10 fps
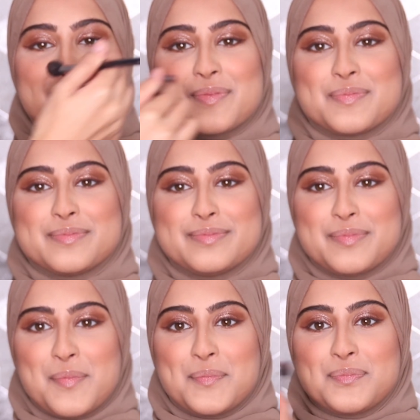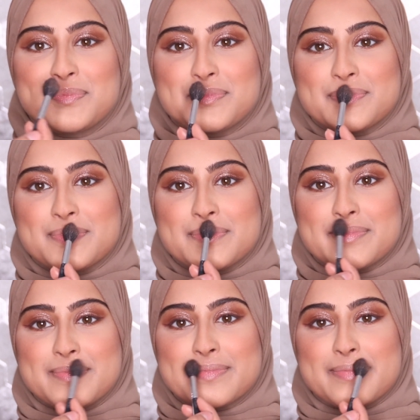Then going in with the
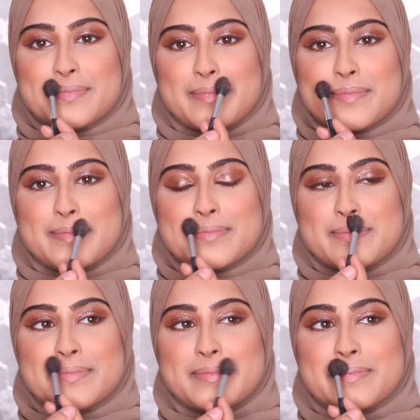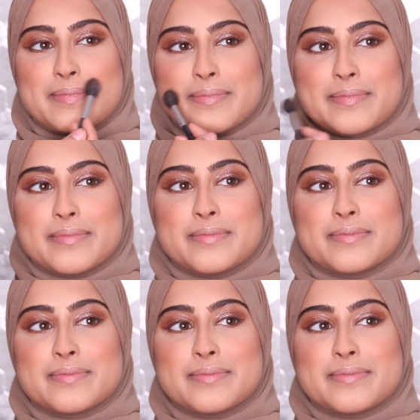highlighter, the first one,